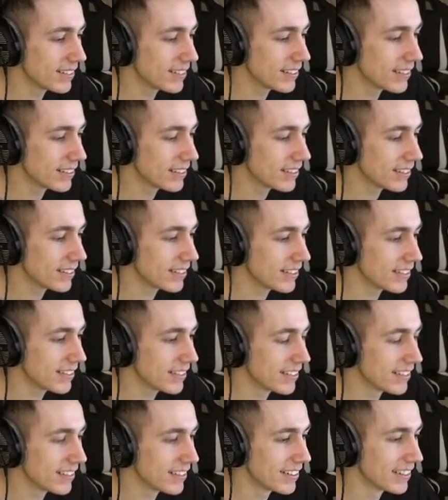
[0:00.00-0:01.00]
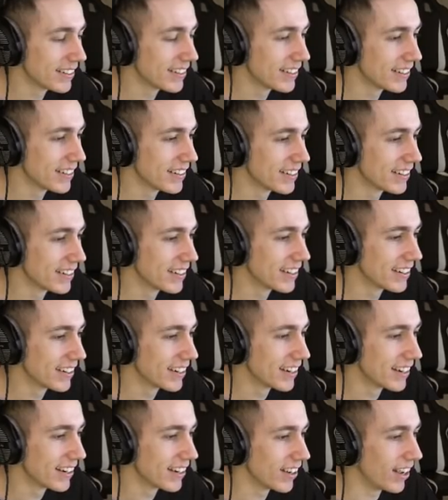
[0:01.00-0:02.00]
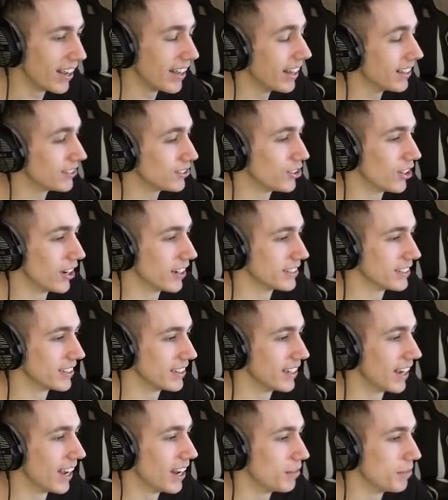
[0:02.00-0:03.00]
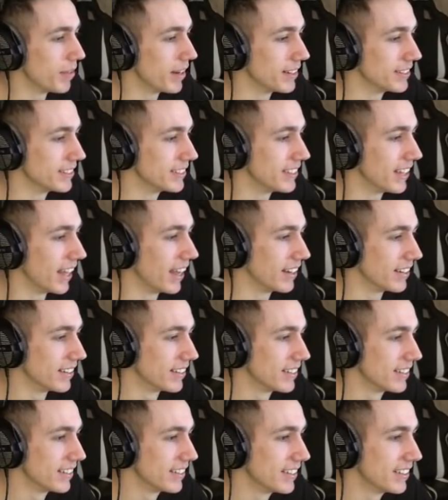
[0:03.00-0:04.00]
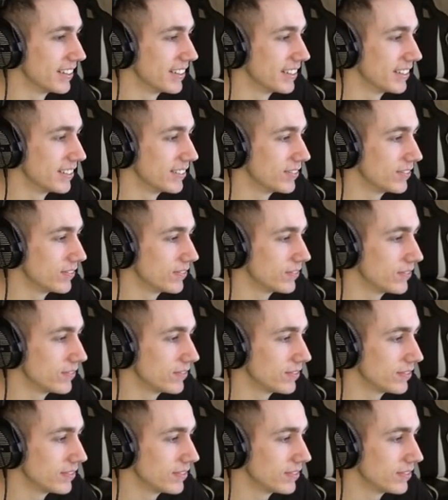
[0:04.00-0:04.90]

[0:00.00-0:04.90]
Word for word: It's better than Ant Man, all right? oh, that's true, actually. Ant if any superhero, you know, fucking Ant Man.